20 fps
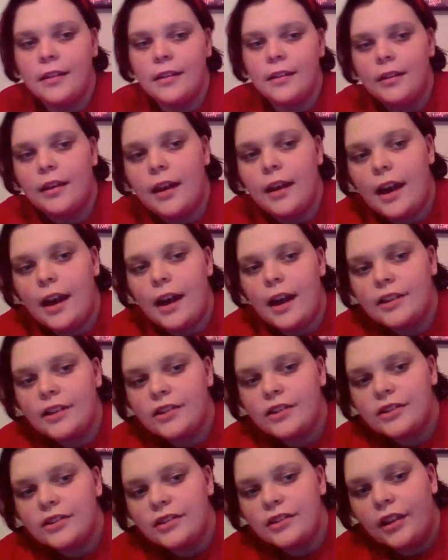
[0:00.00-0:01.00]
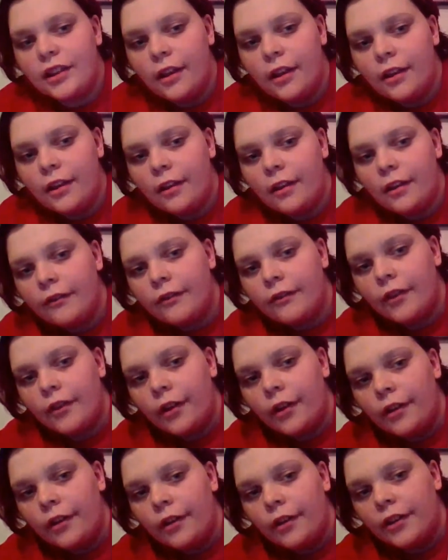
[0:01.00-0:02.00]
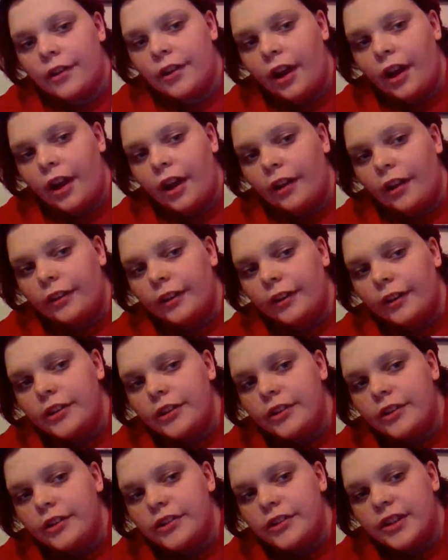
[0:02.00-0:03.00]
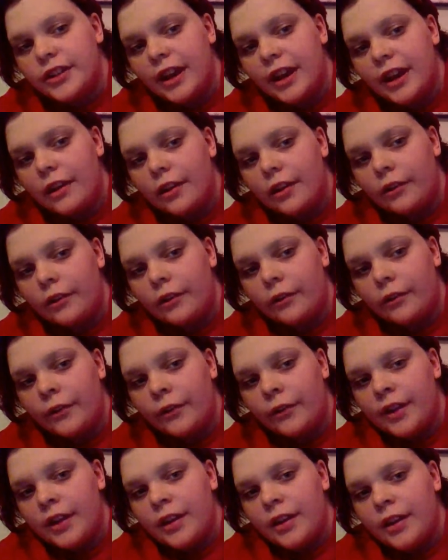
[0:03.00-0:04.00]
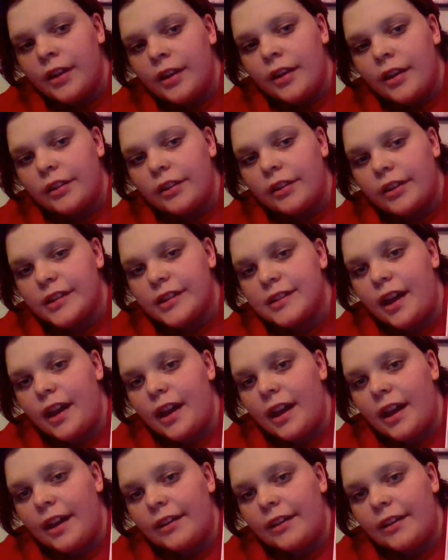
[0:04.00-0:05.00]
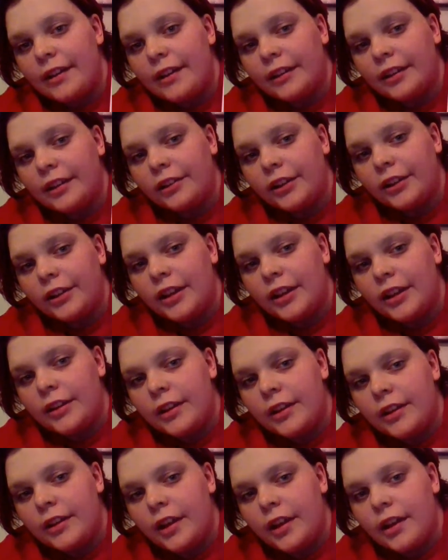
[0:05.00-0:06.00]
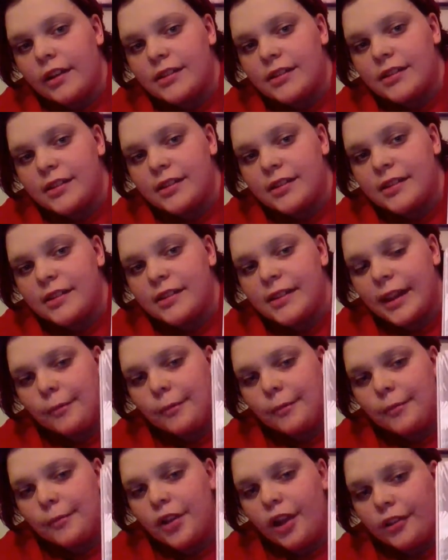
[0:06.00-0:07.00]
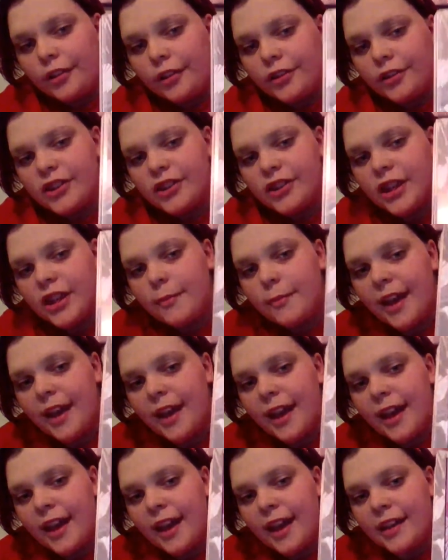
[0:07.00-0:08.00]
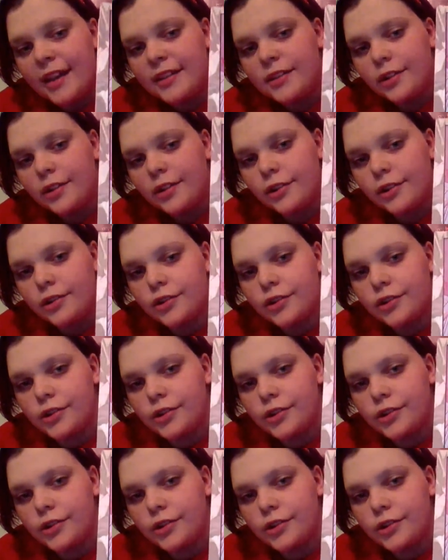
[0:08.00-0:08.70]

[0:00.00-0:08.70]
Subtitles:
I just love all the colors and how the skyline literally is the same color scheme as her suit.